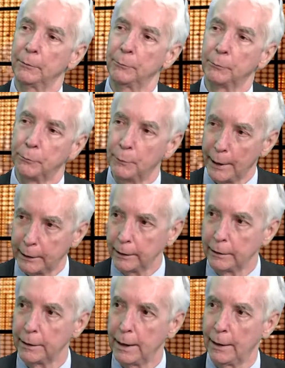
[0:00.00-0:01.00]

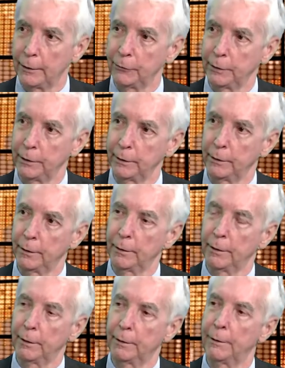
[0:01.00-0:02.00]
recognizing
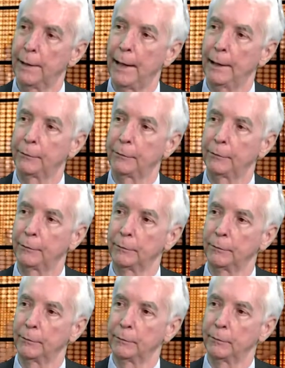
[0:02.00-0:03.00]
that
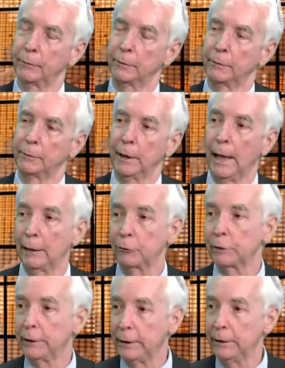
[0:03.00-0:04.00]

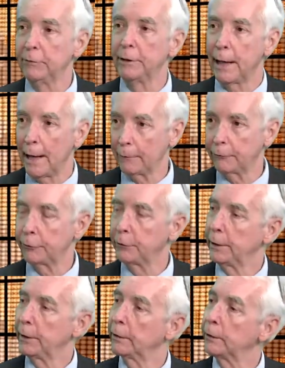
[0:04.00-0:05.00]
actually even after
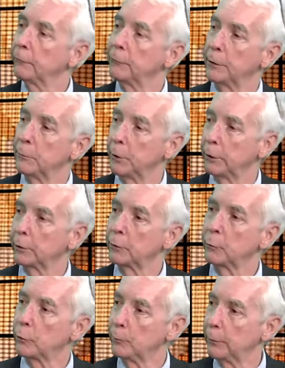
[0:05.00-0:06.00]
the end of the American
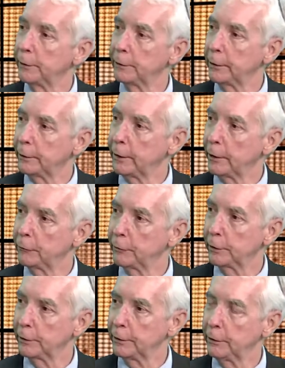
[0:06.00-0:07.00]
War military
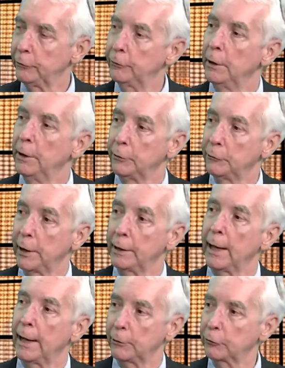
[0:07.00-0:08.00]
hostilities, China
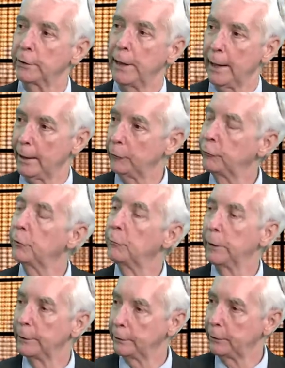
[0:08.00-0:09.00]
actually had some
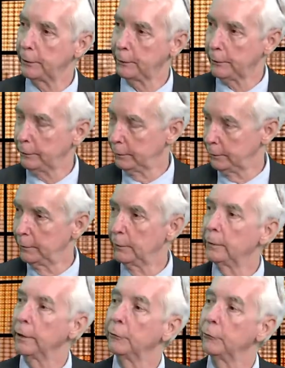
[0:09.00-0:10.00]
military
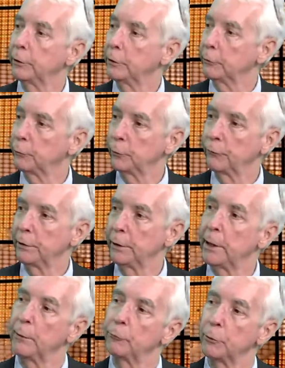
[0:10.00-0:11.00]
incidents with
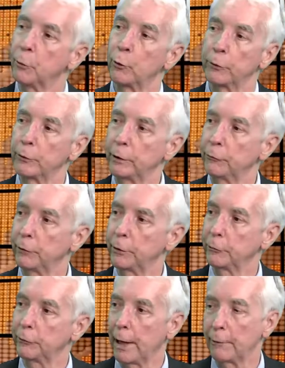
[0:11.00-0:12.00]
Vietnam, some border
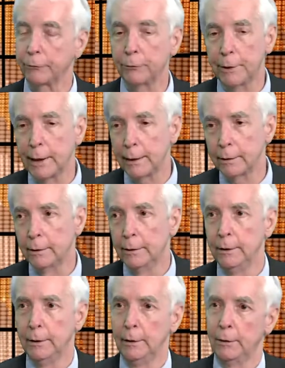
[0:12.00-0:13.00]
incidents after that.
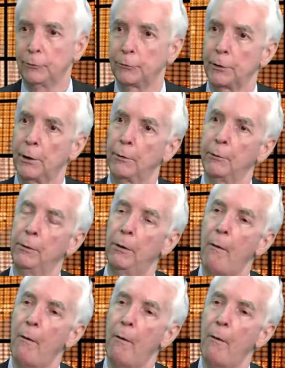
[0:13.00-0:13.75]
So